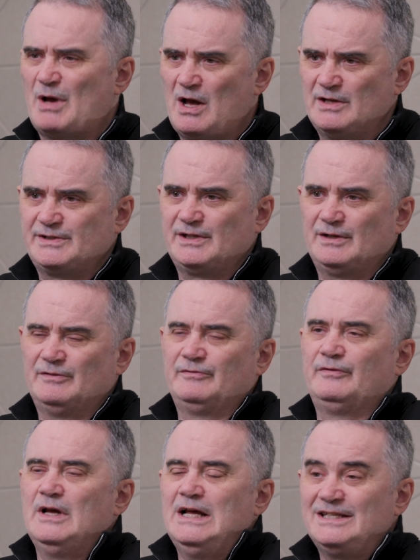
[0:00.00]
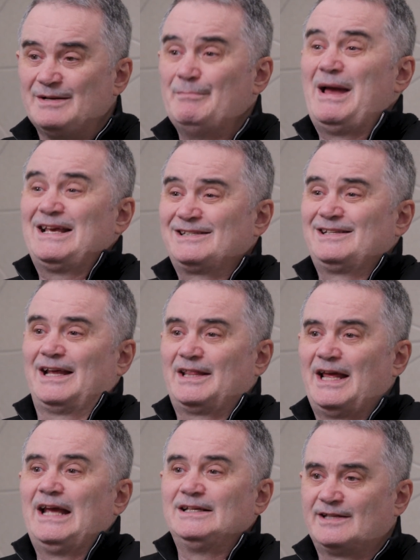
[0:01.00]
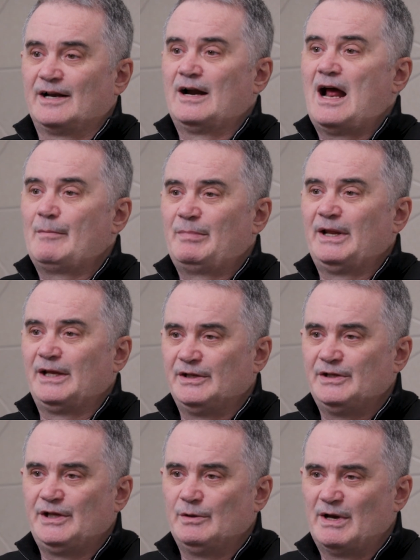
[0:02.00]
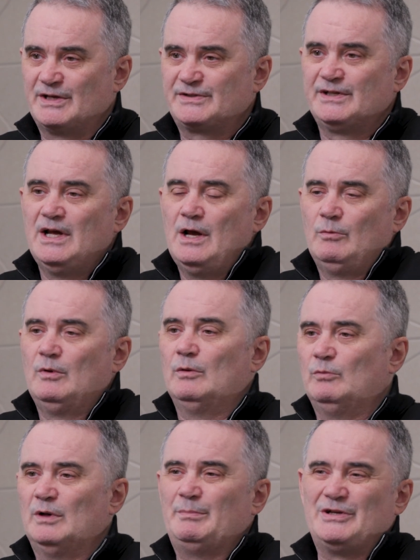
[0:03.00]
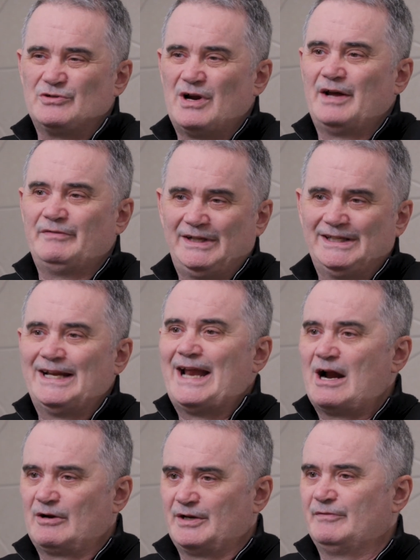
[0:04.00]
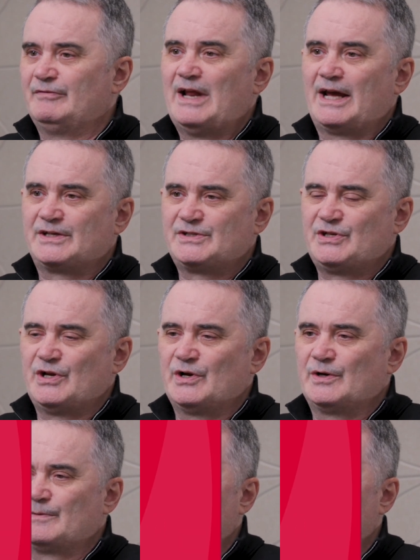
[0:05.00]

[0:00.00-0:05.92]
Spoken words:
positive domestic things that are happening in the US will be driving the narrative next year.